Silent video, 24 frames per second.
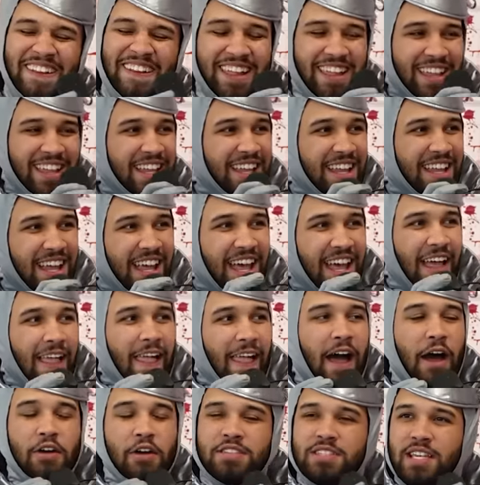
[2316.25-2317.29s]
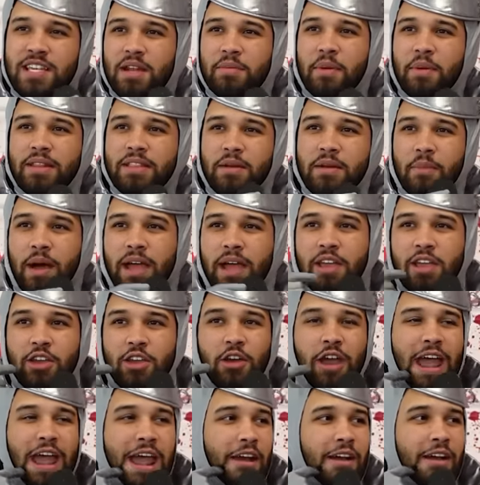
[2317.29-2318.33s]
What? I was thinking about the mic. Your
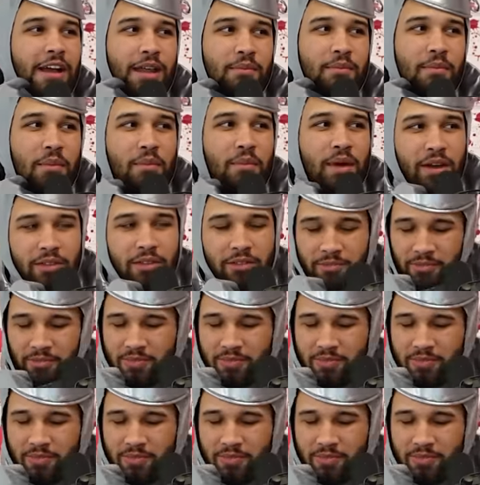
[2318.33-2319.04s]
hair got in my mouth.